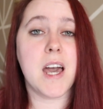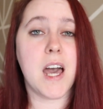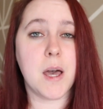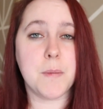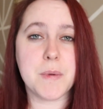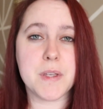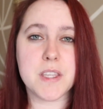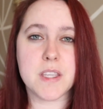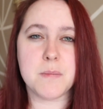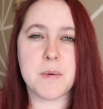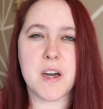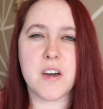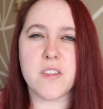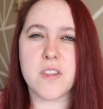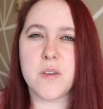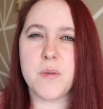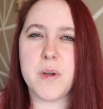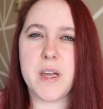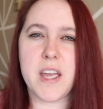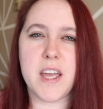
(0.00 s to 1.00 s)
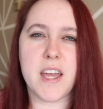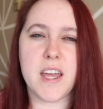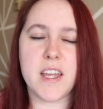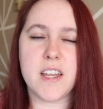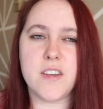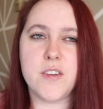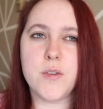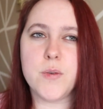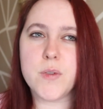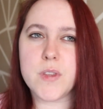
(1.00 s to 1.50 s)
comments about the way
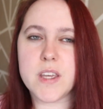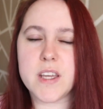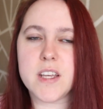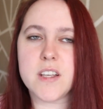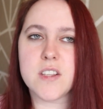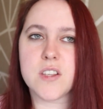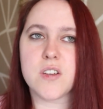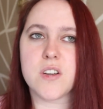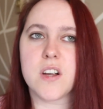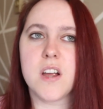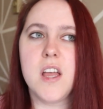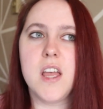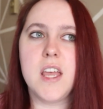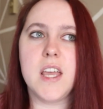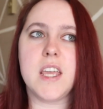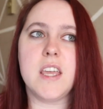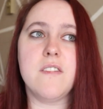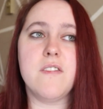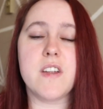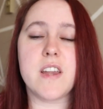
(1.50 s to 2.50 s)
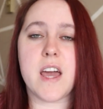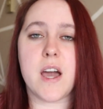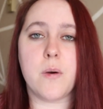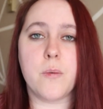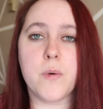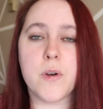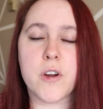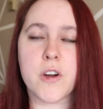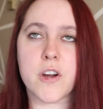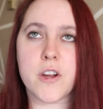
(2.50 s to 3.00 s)
I do things, or even
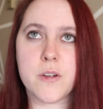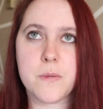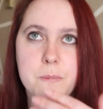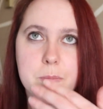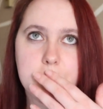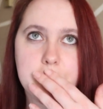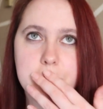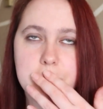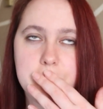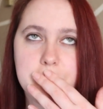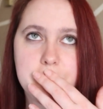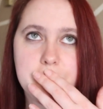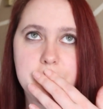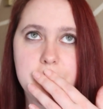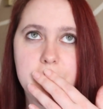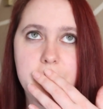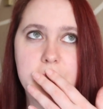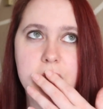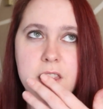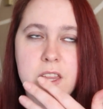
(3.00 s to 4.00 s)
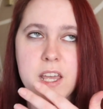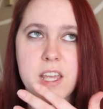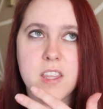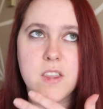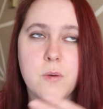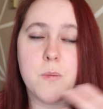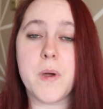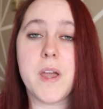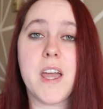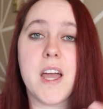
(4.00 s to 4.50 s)
at work,
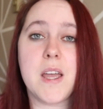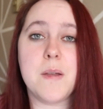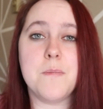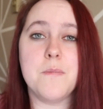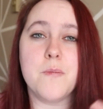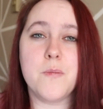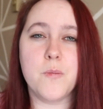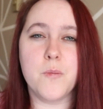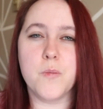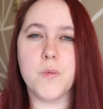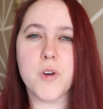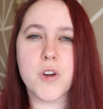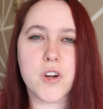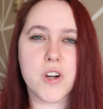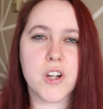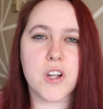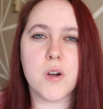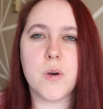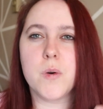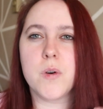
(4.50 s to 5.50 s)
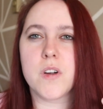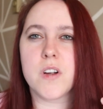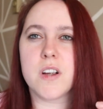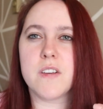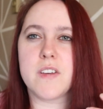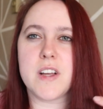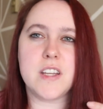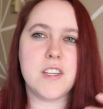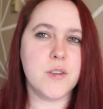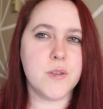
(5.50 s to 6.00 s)
like the way I work, or
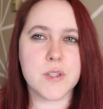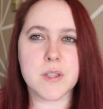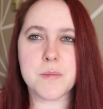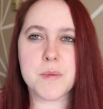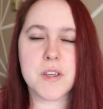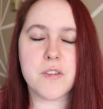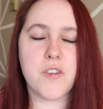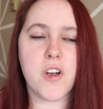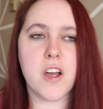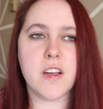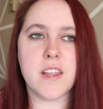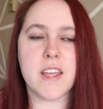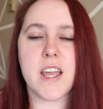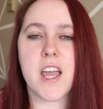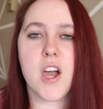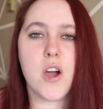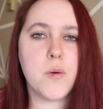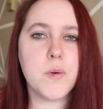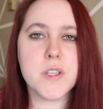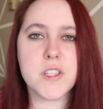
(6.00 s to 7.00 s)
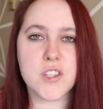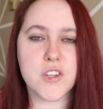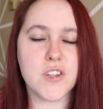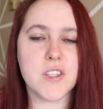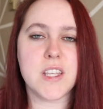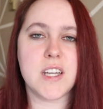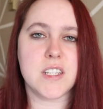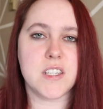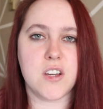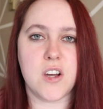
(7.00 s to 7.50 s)
if I do something wrong, like, I always
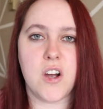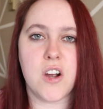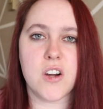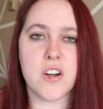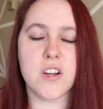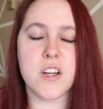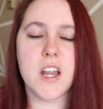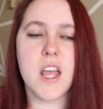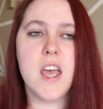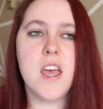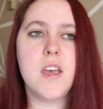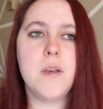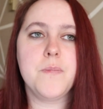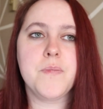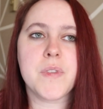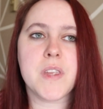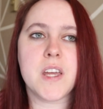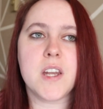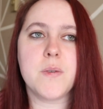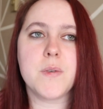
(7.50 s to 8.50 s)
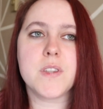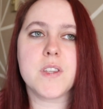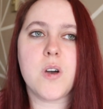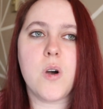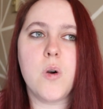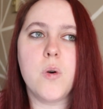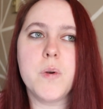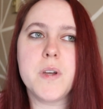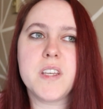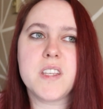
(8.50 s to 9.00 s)
took that to heart. And I was
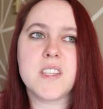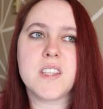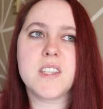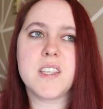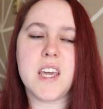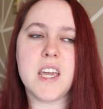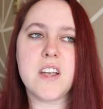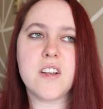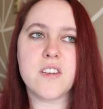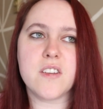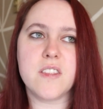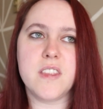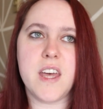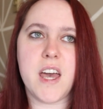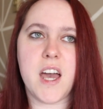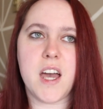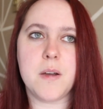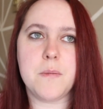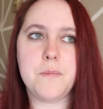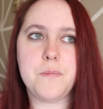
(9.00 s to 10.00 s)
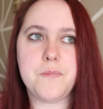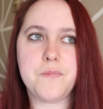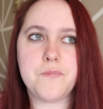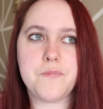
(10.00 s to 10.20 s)
always scared that